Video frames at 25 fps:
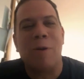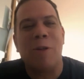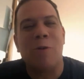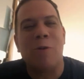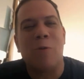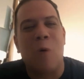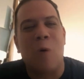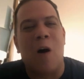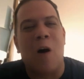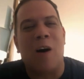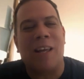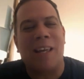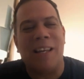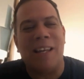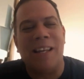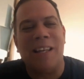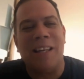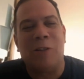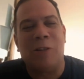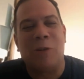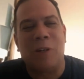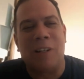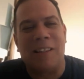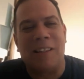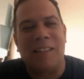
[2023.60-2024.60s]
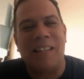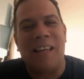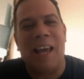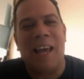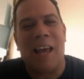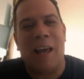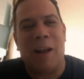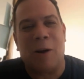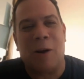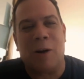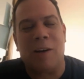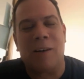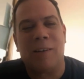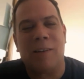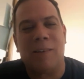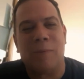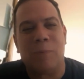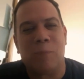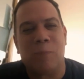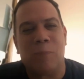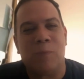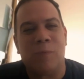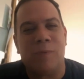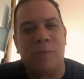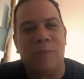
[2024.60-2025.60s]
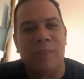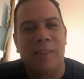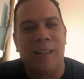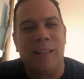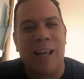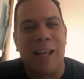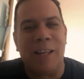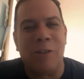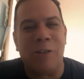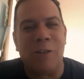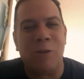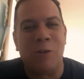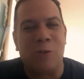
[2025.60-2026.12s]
you walking into the theater and you